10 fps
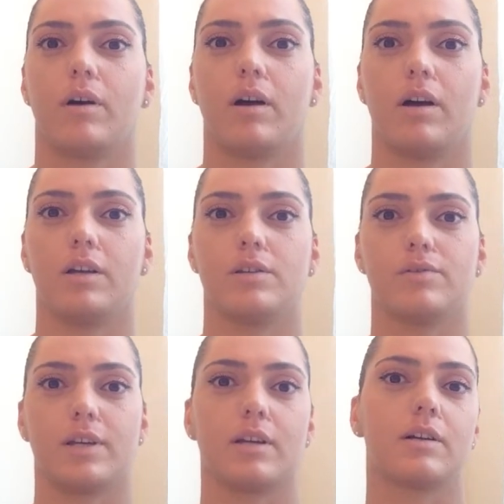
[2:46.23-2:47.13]

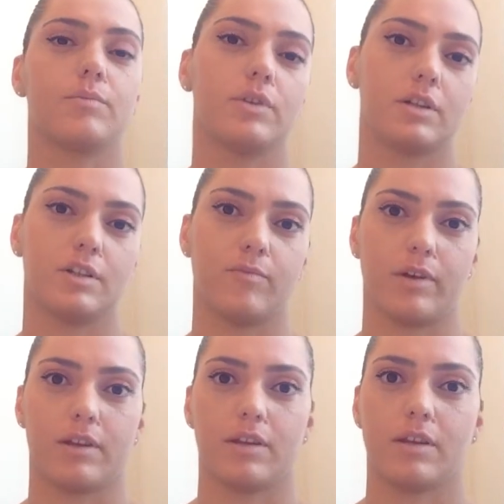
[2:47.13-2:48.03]
using a communicative
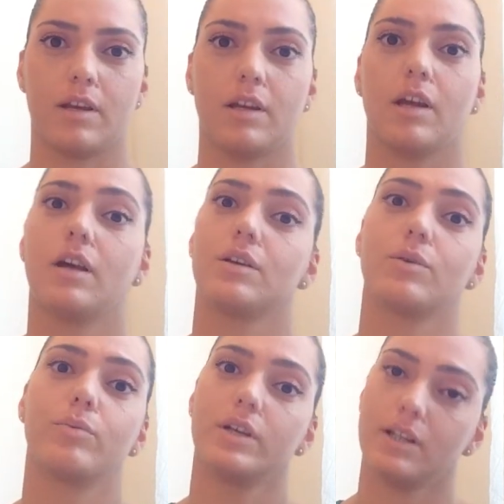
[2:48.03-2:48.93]
method, then
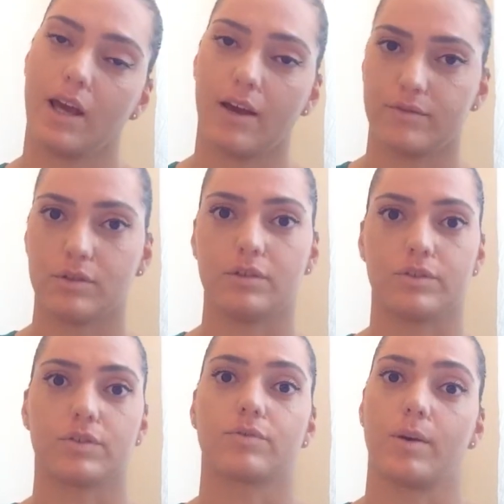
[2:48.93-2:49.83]
you will have to
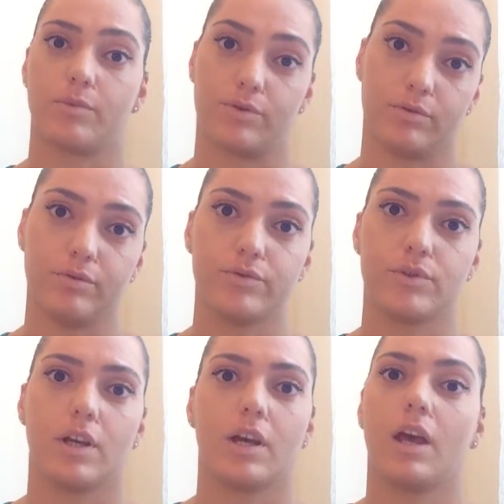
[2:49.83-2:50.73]
learn grammar
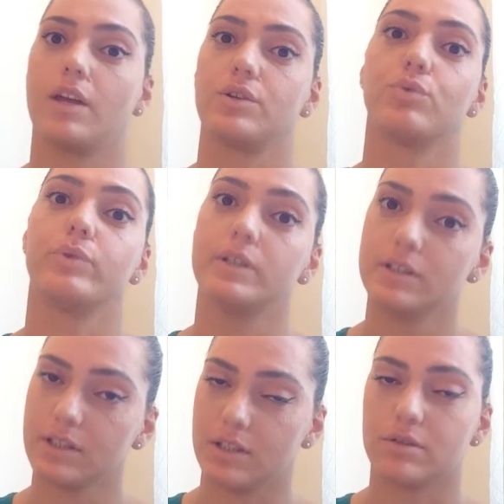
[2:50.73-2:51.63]
rules and you will
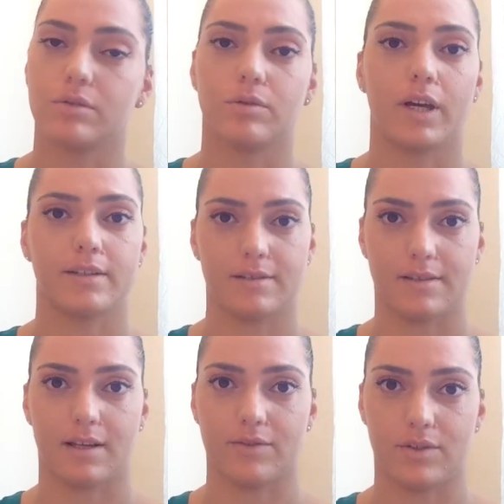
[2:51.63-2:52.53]
need to do
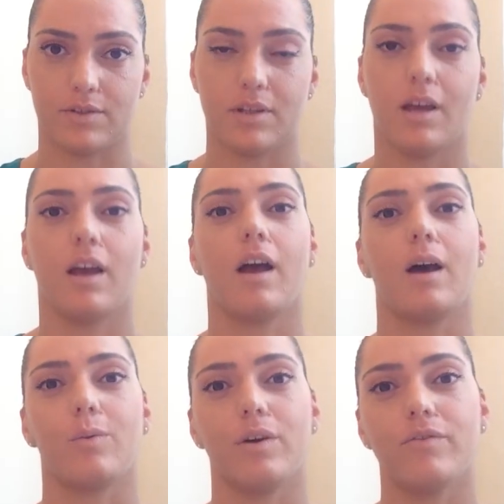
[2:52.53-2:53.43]
exercises.
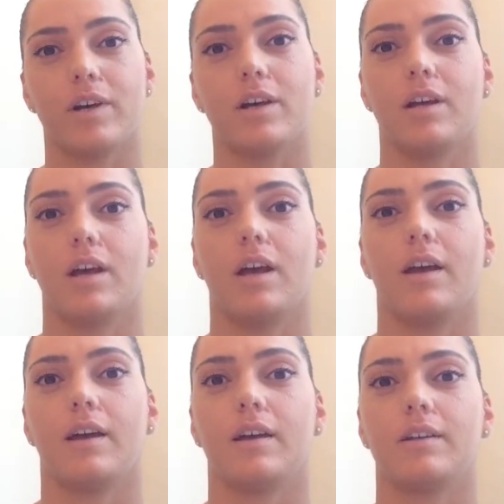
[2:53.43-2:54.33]
However,
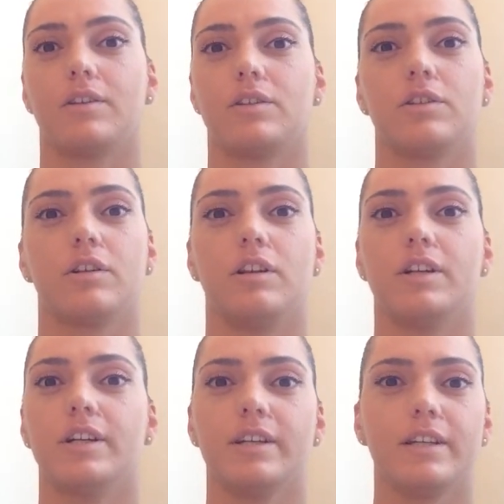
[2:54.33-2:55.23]

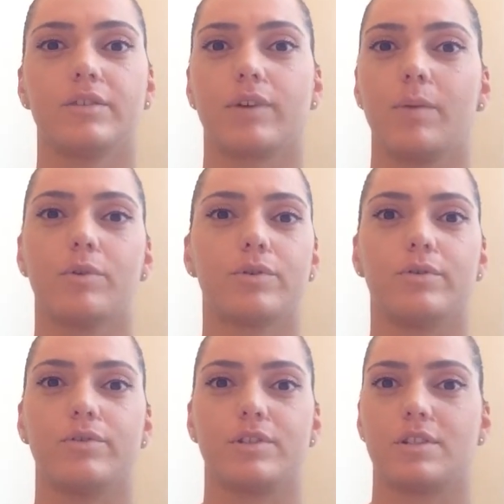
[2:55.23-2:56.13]
learning grammar
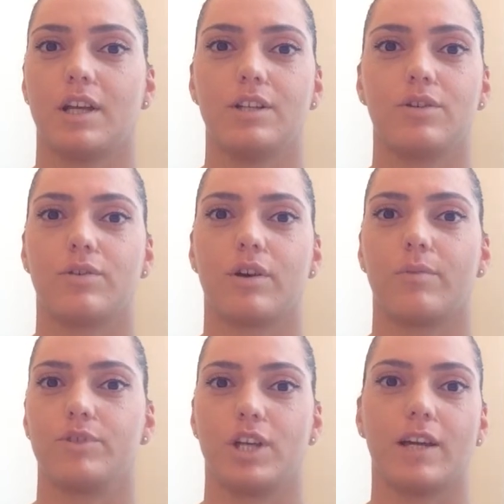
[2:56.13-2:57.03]
rules is not your
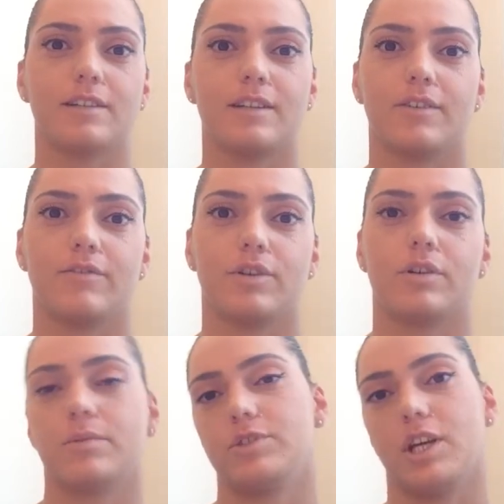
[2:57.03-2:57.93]
objective. Your
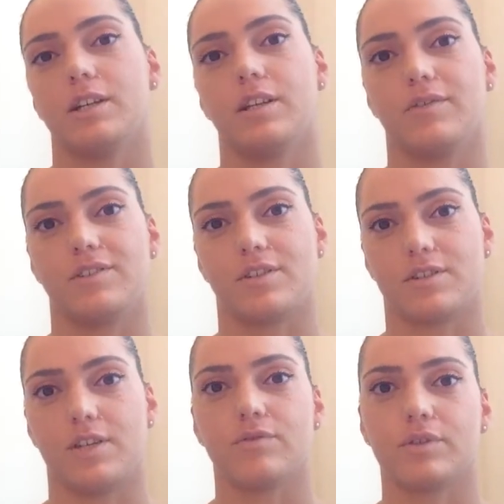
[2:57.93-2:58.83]
objective is
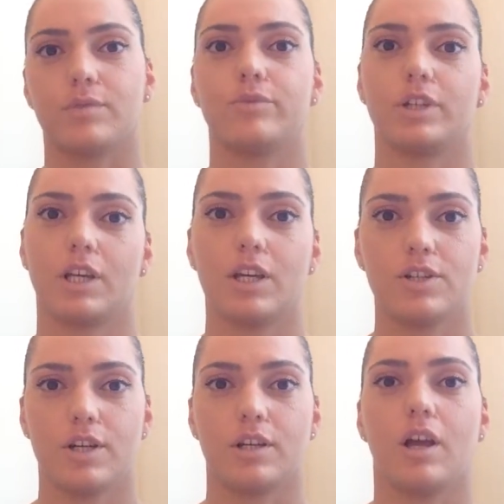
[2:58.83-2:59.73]
successful
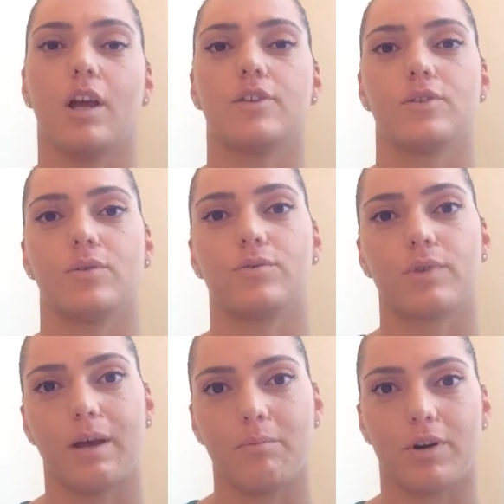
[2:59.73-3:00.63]
communication. So
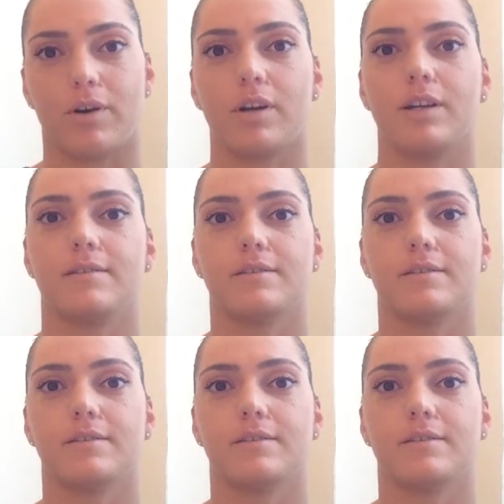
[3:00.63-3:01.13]
grammar is